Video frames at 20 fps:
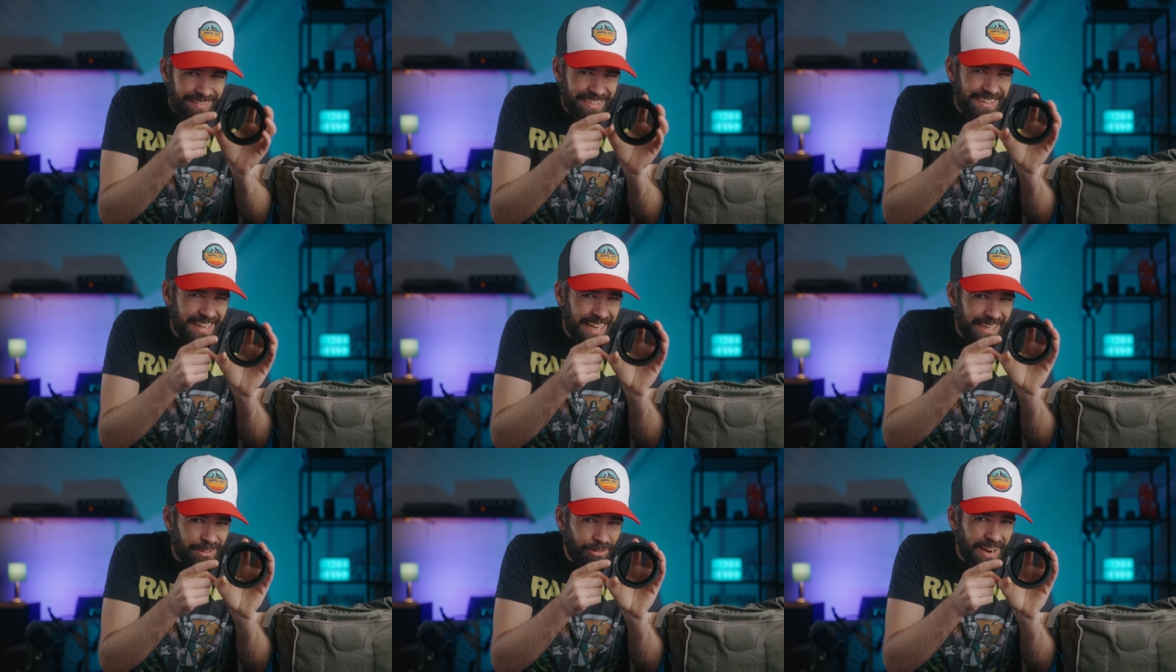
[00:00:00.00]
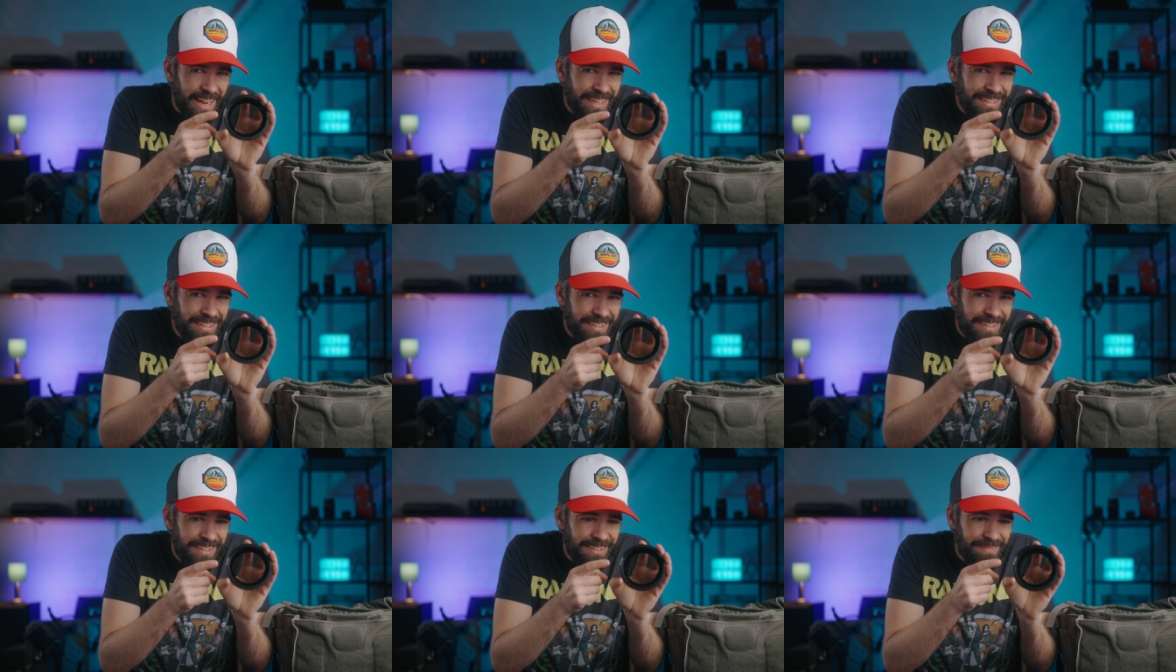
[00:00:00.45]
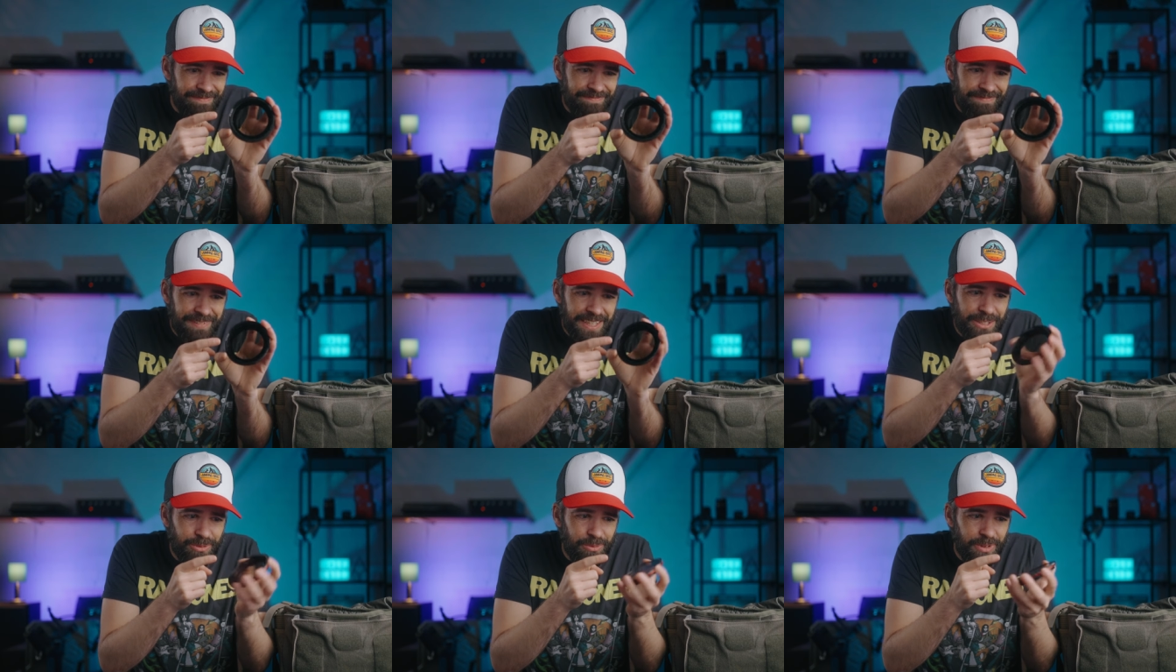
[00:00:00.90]
I cracked it,
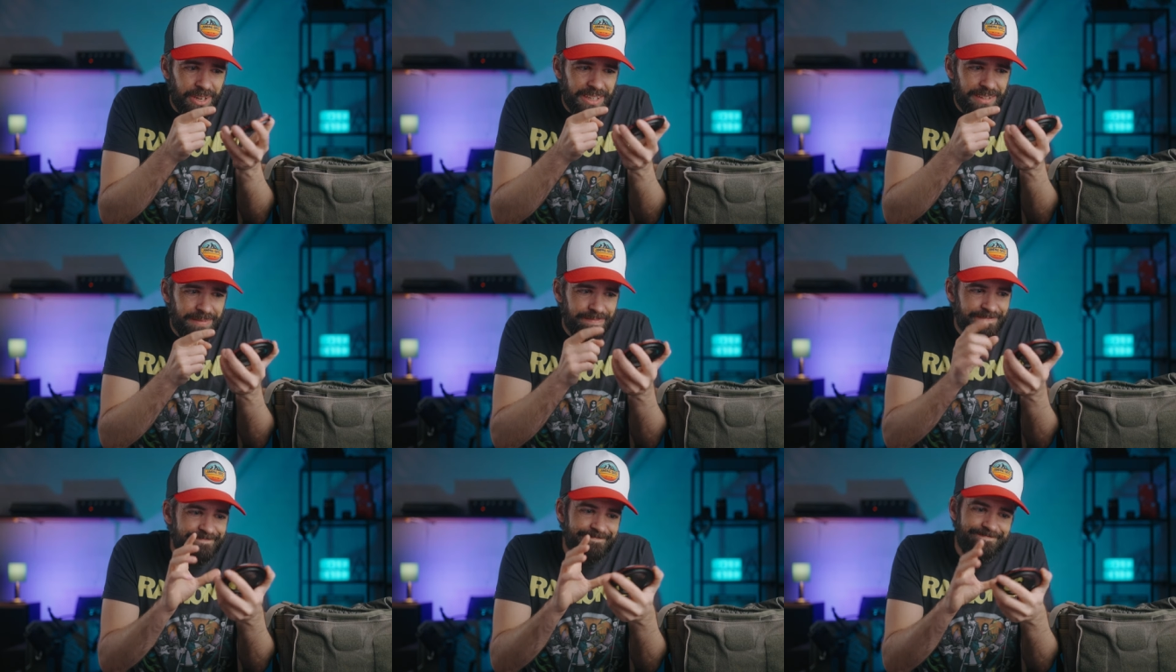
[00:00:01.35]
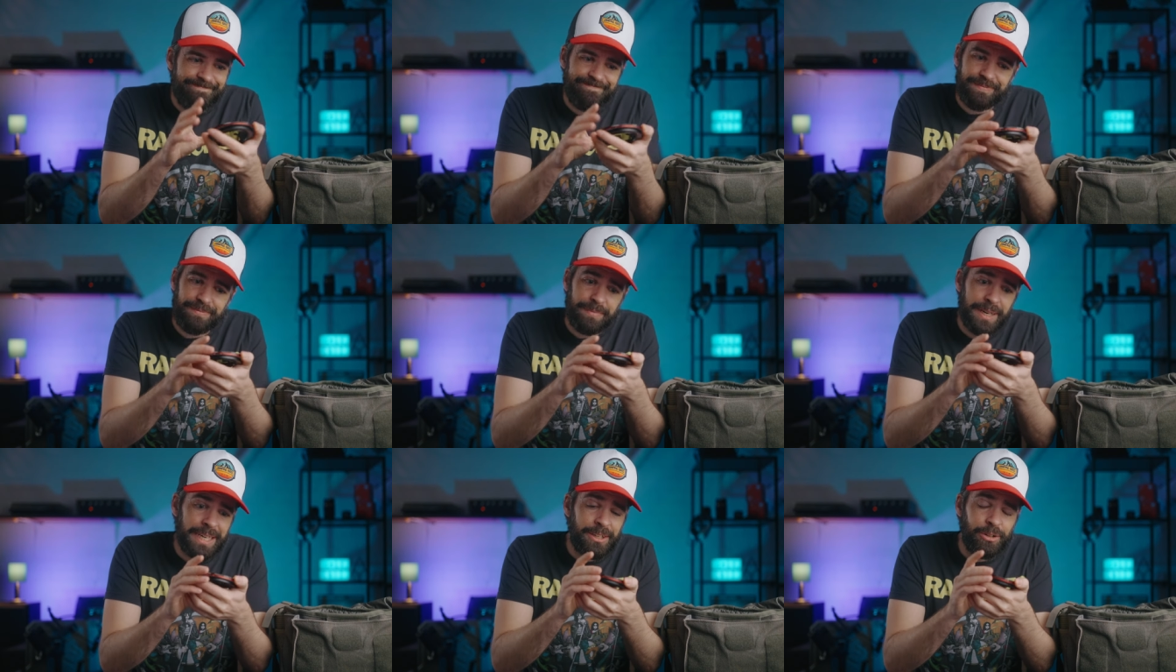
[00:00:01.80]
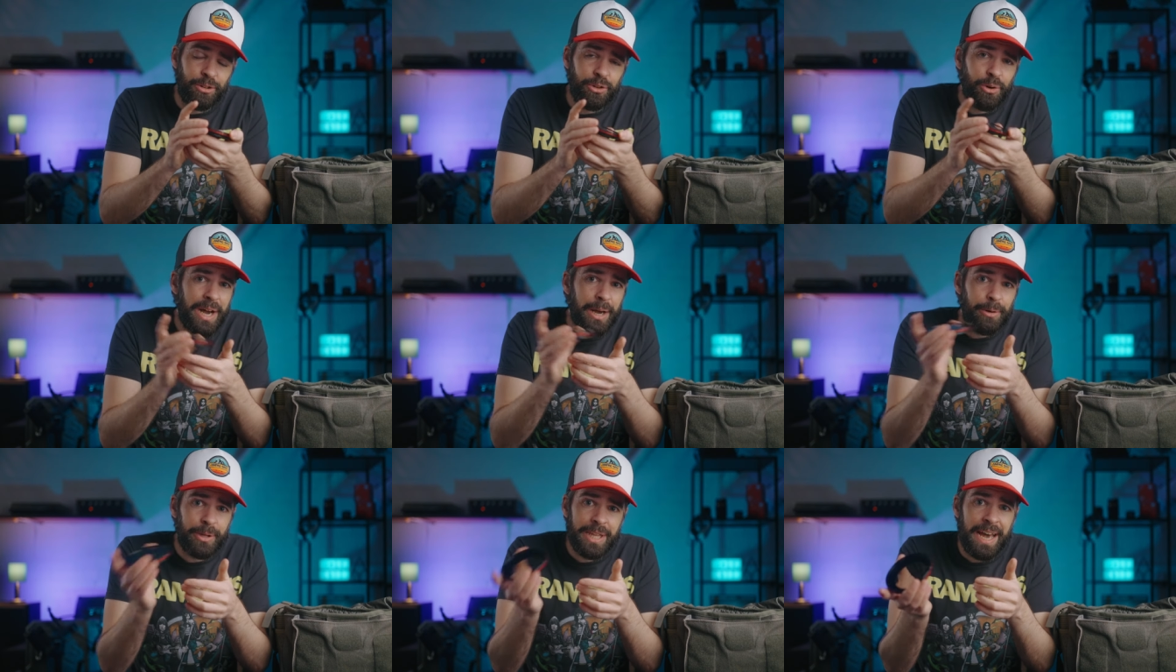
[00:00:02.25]
this one. I don't know
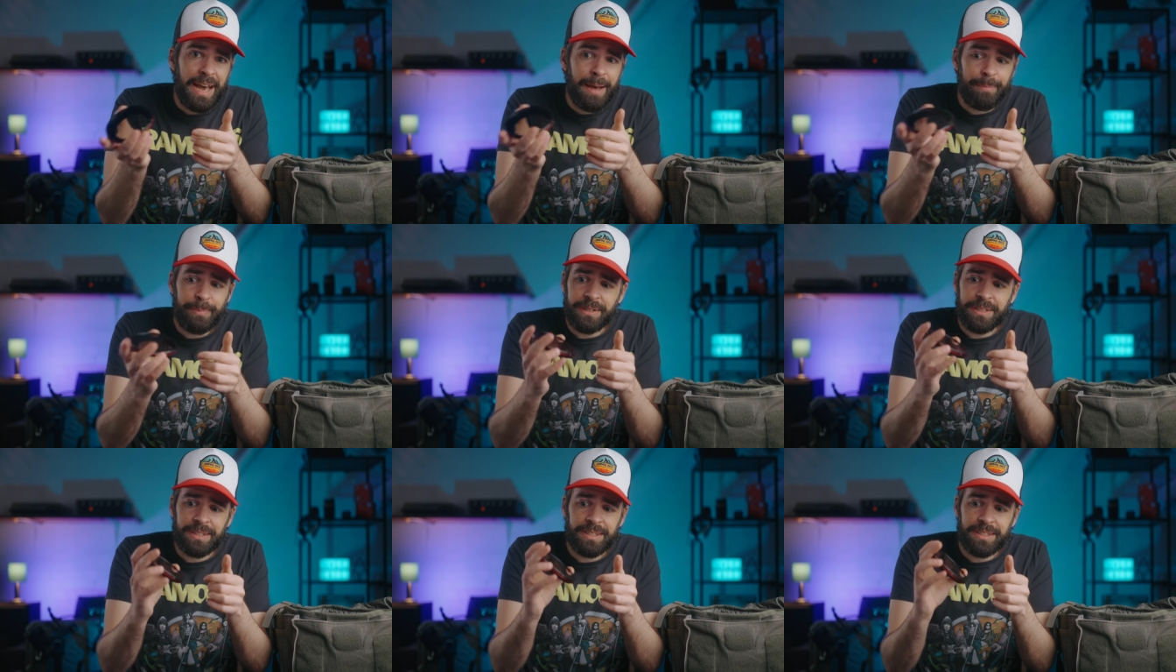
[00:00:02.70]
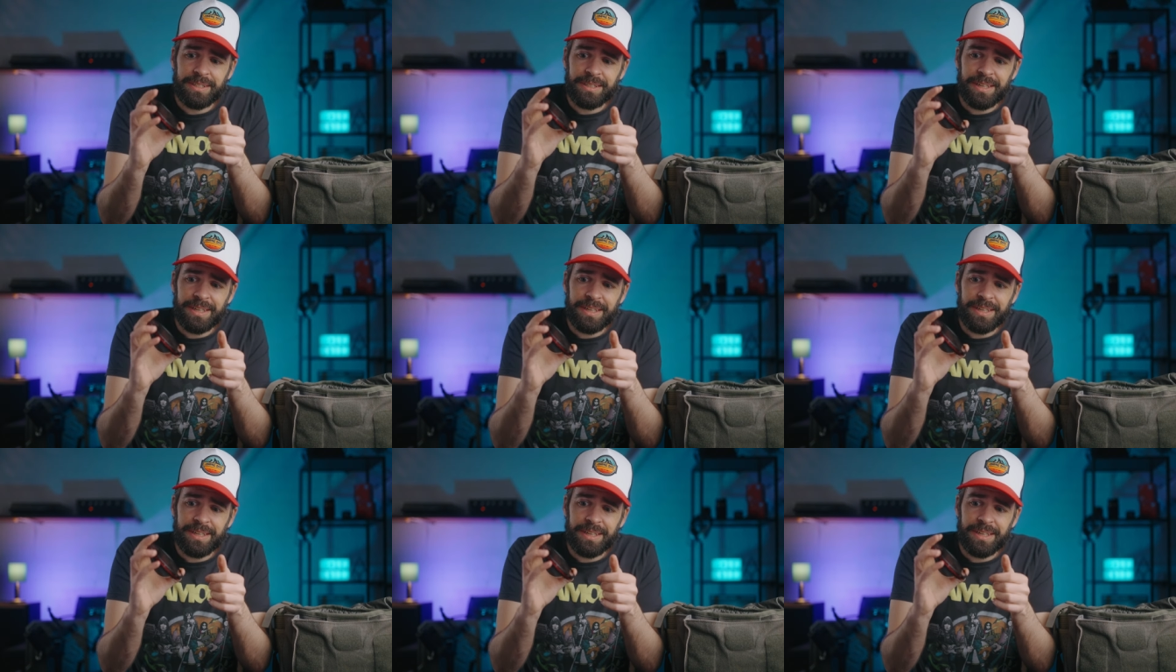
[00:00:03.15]
how it happened.